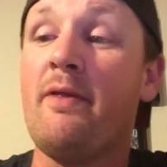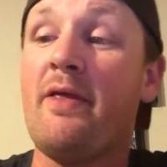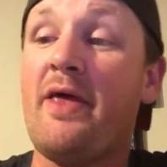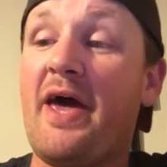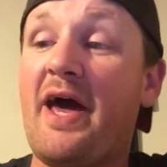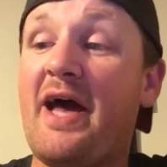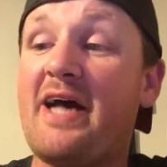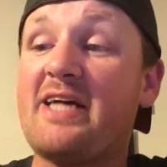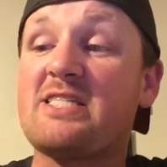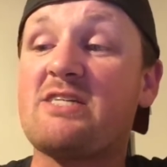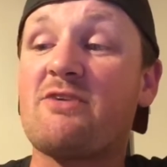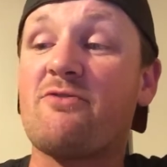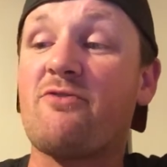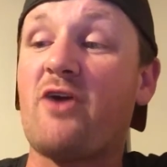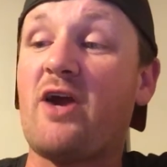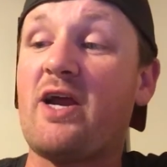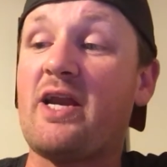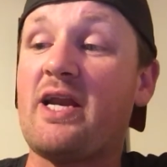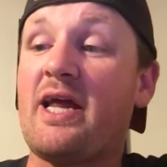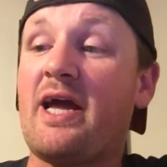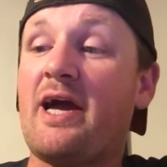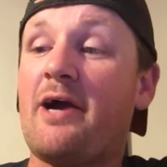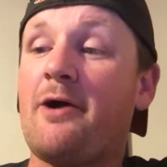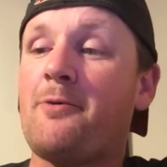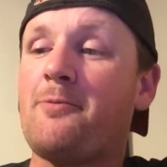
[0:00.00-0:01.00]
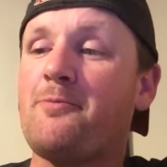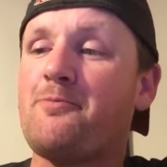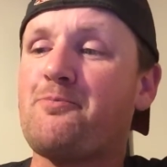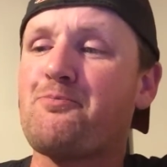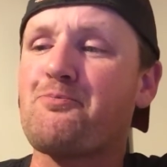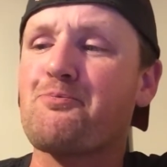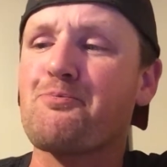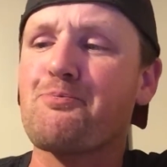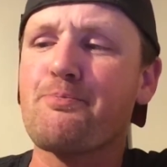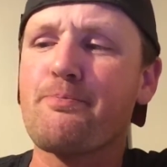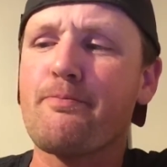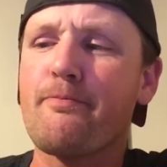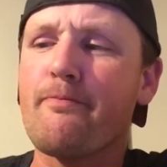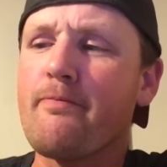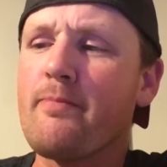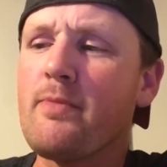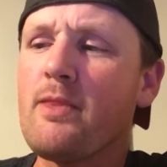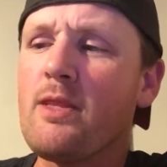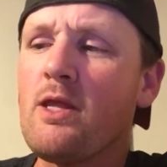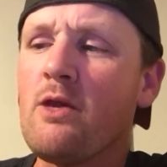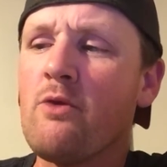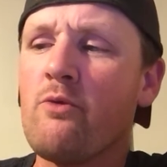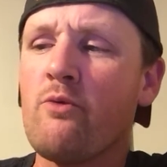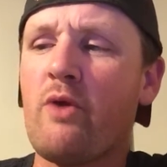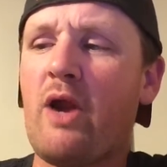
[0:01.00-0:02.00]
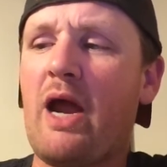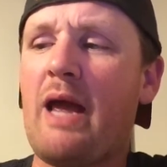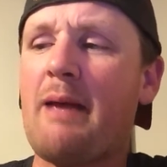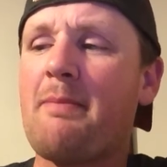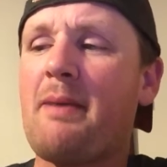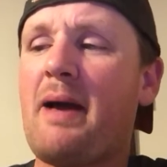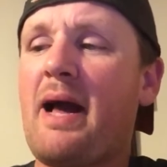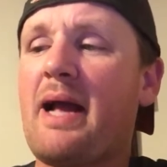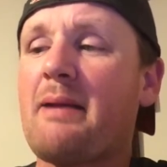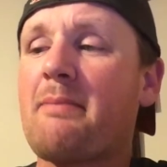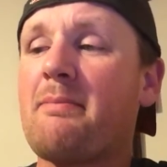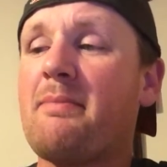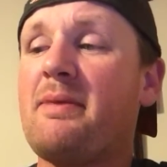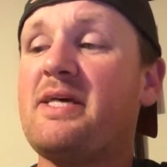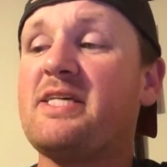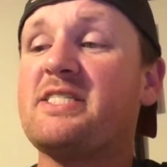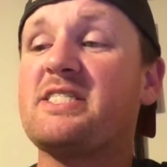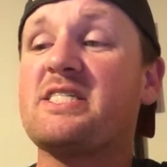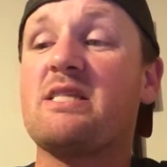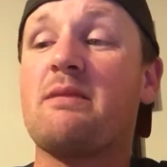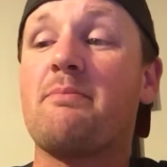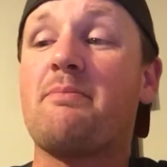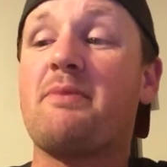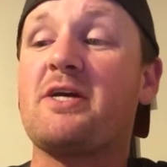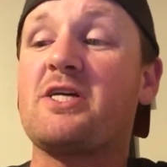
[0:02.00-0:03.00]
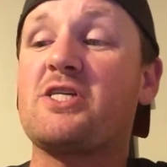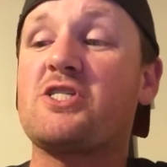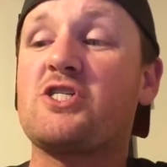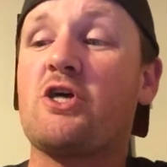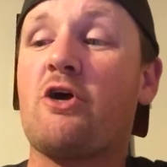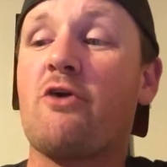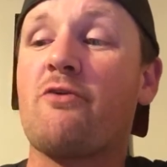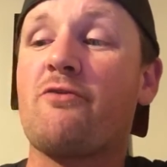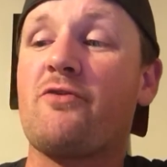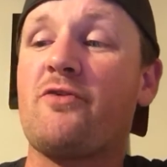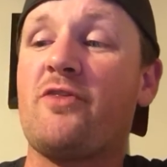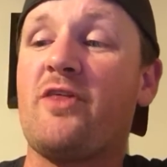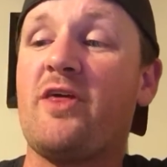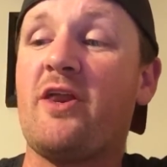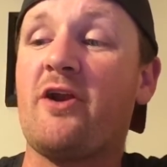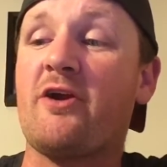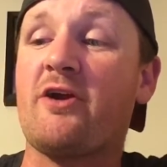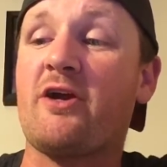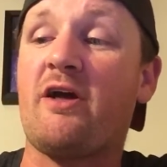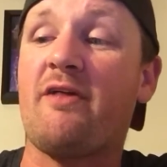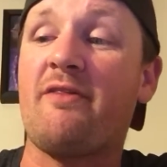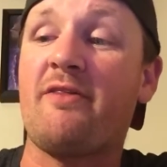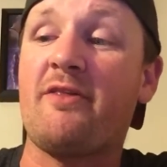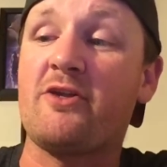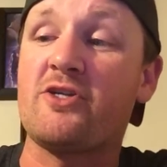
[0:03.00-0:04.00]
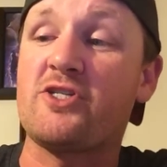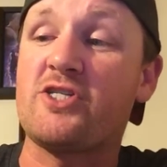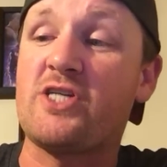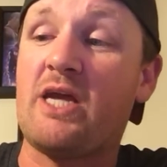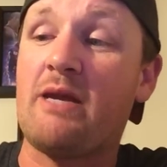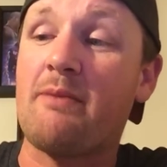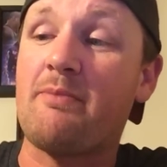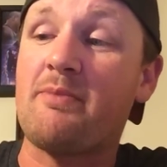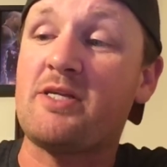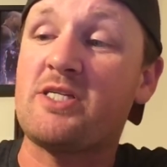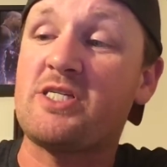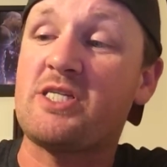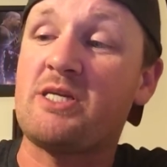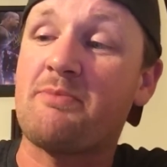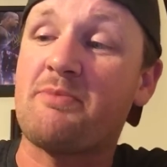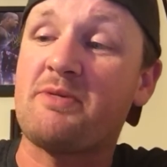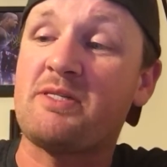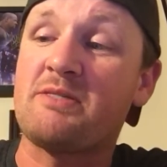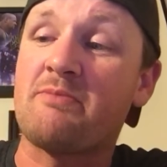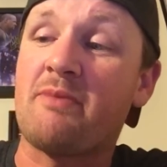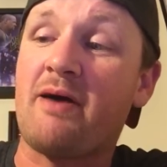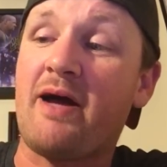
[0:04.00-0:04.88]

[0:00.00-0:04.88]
As of right now, Ryback, Miz, and The Big Show for the Intercontinental Championship is